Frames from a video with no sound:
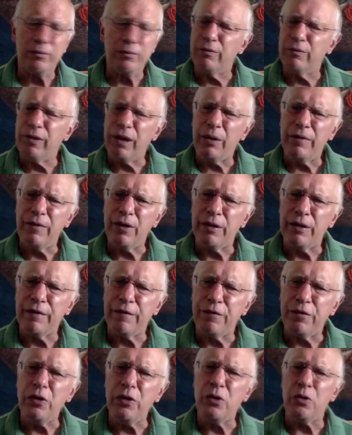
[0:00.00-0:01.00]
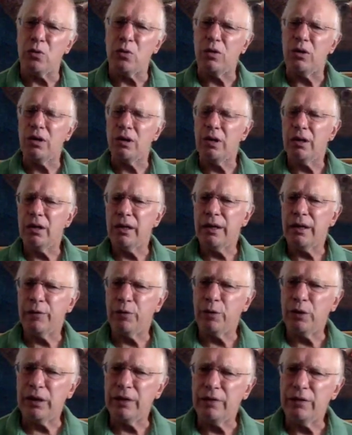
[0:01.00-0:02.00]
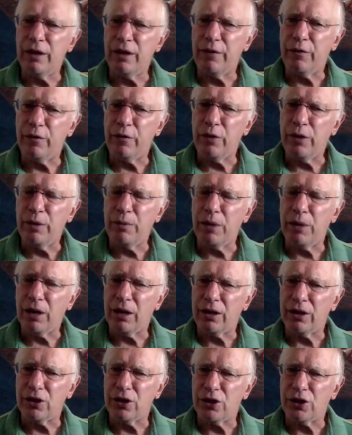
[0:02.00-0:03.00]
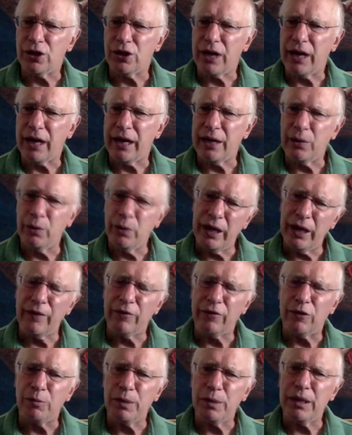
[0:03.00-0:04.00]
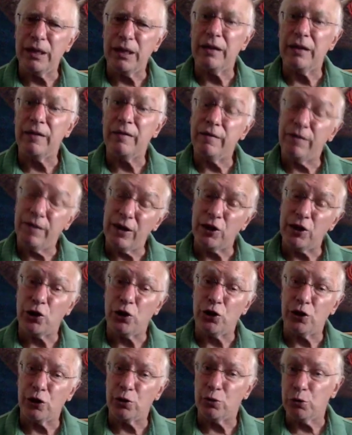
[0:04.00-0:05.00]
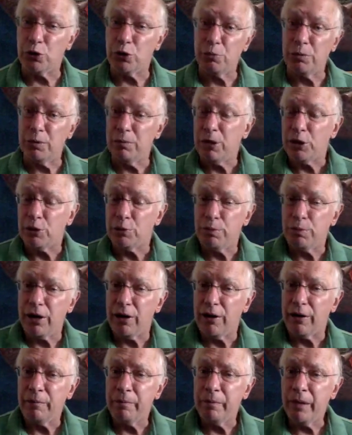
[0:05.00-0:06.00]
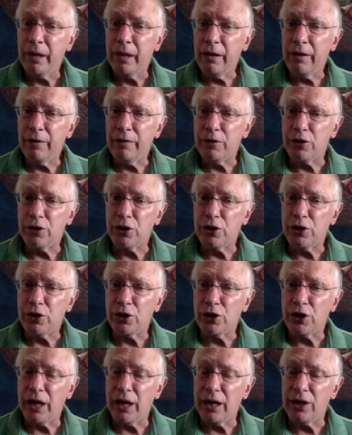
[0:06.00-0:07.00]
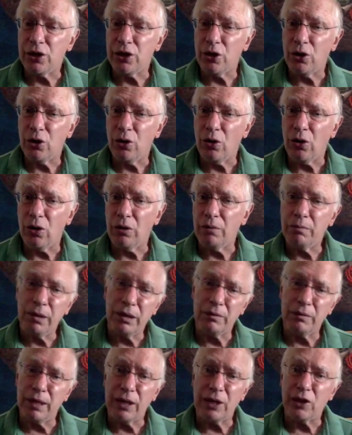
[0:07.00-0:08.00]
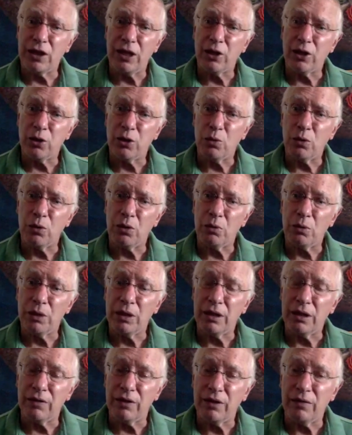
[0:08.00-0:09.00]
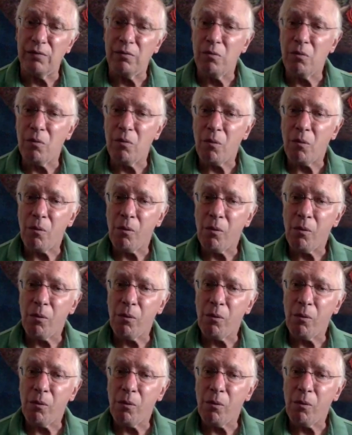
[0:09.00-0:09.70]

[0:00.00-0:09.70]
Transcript: very, very few if we lived in a free market society. We'd have to be investors, which would be much better for society as a whole. But that's not the world we live in.